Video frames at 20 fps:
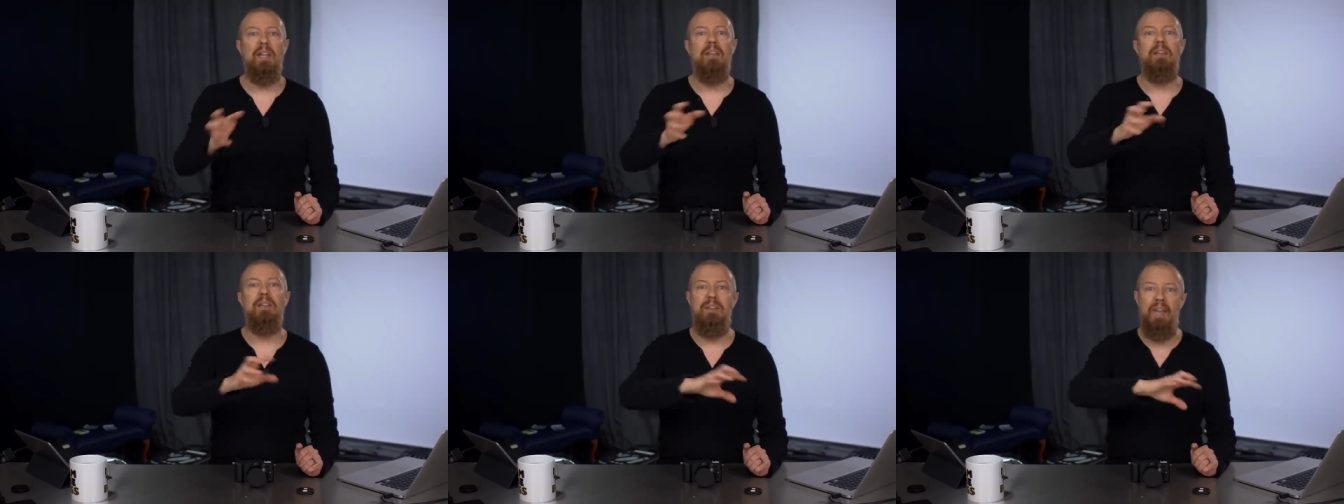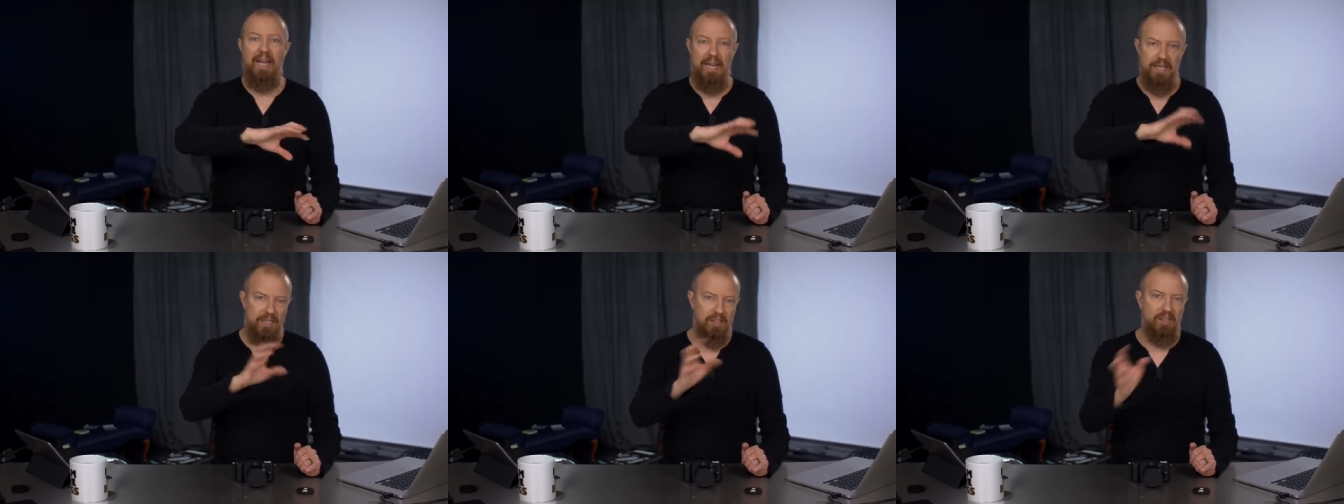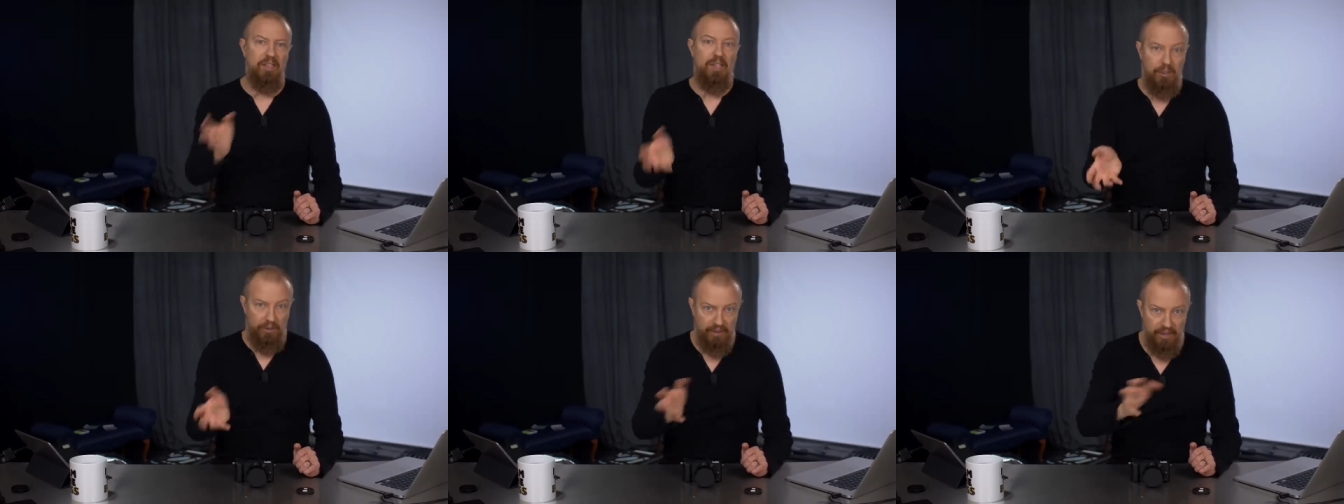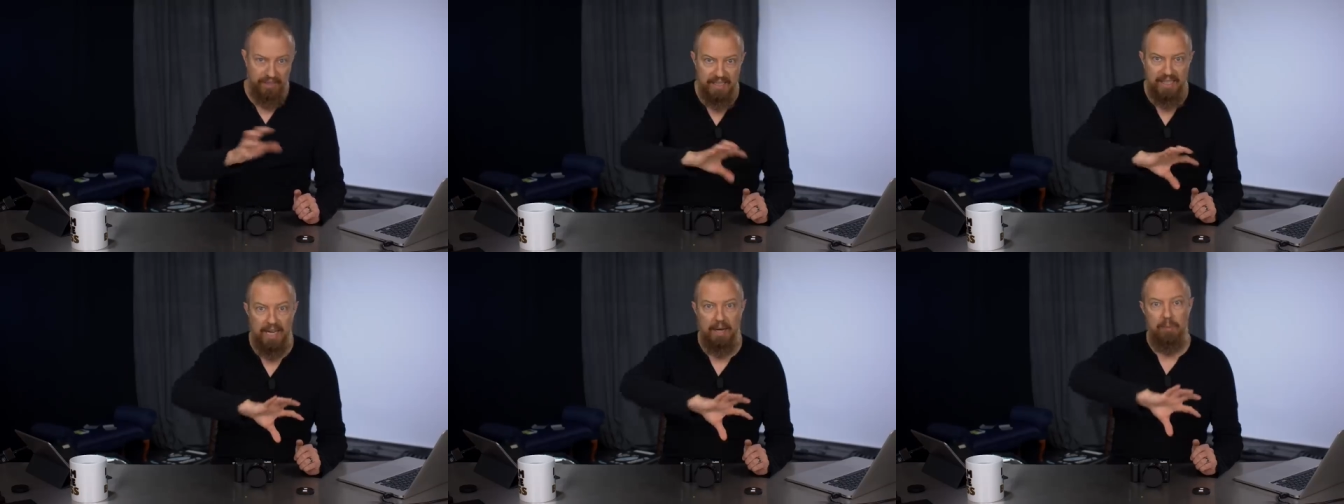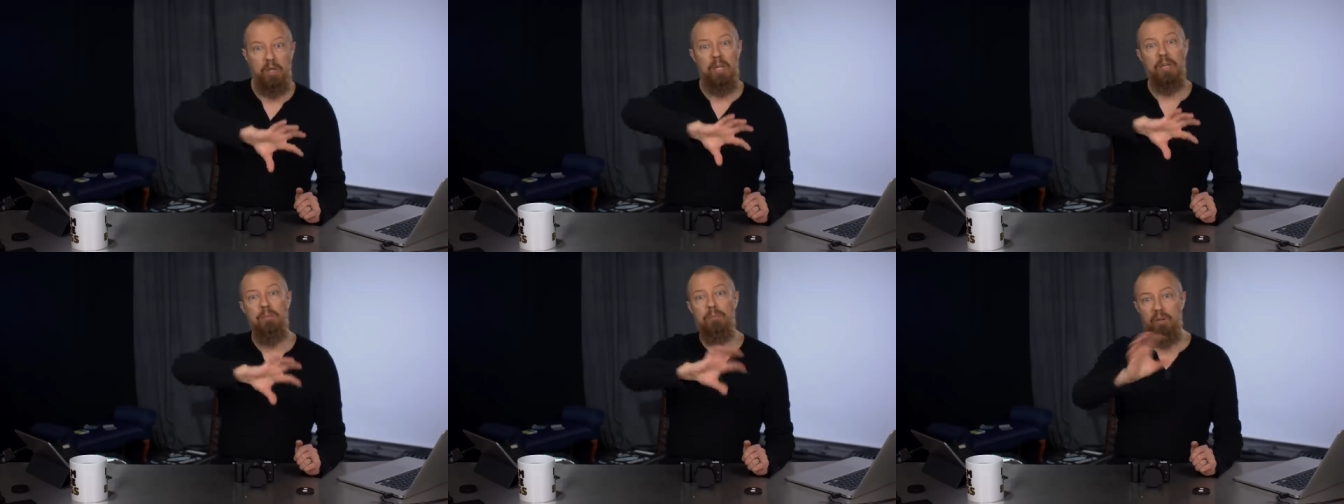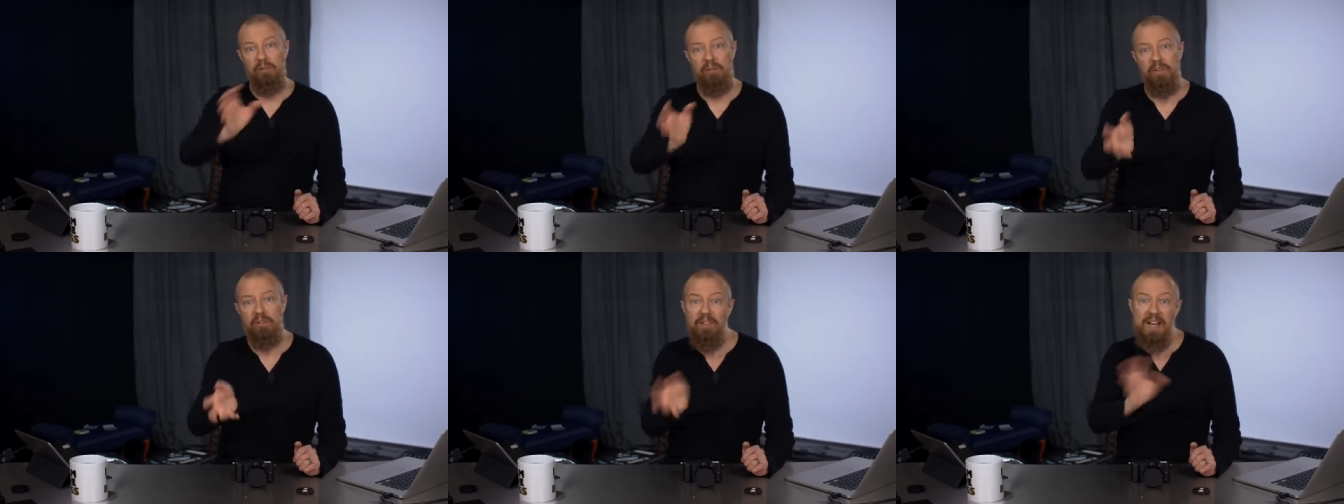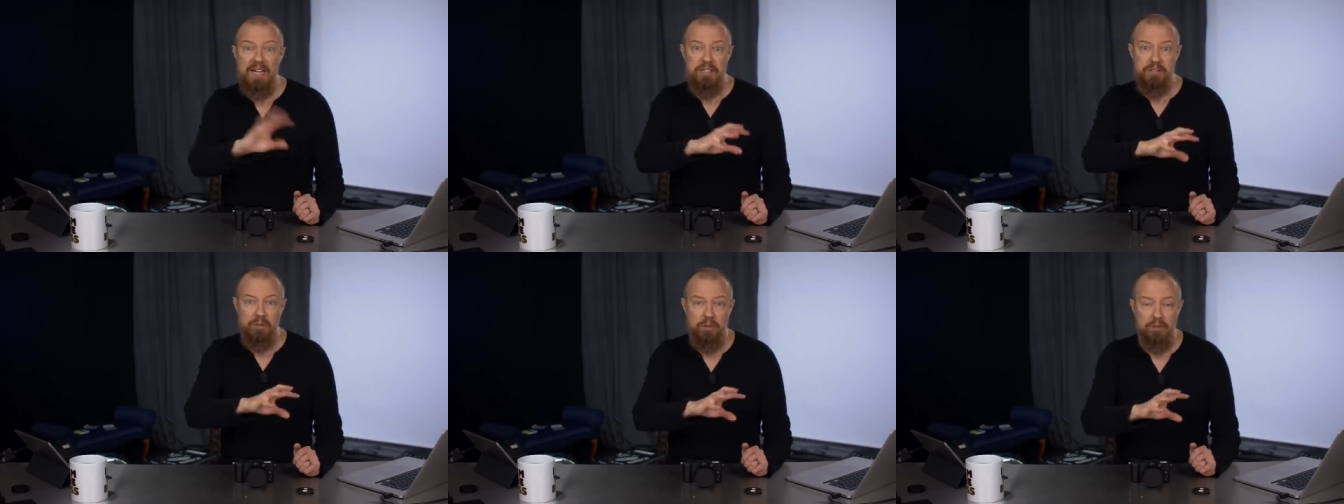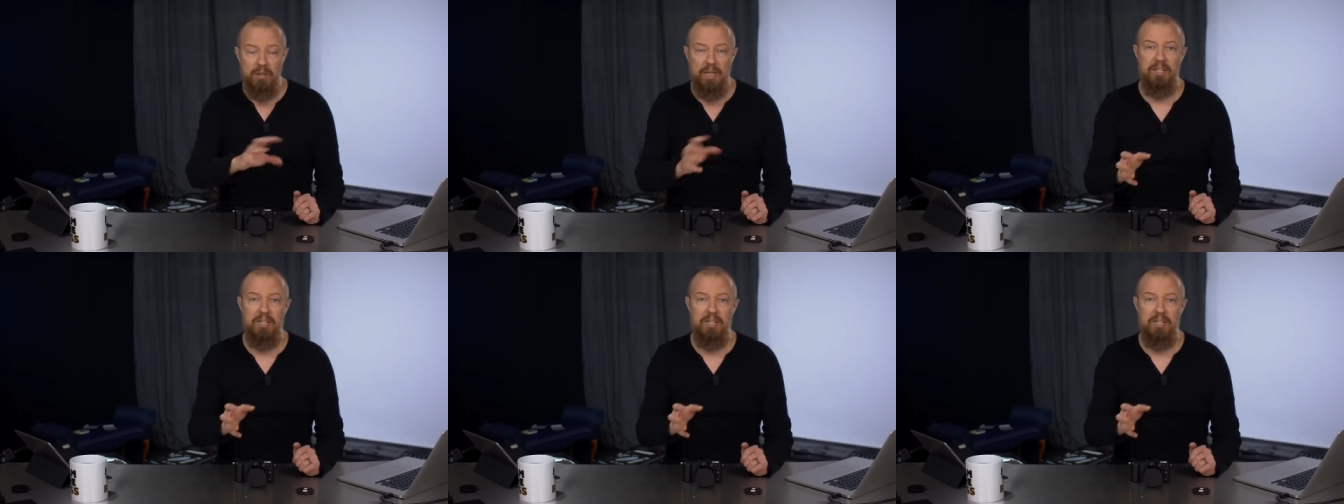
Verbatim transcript: then clearly the camera can move it faster.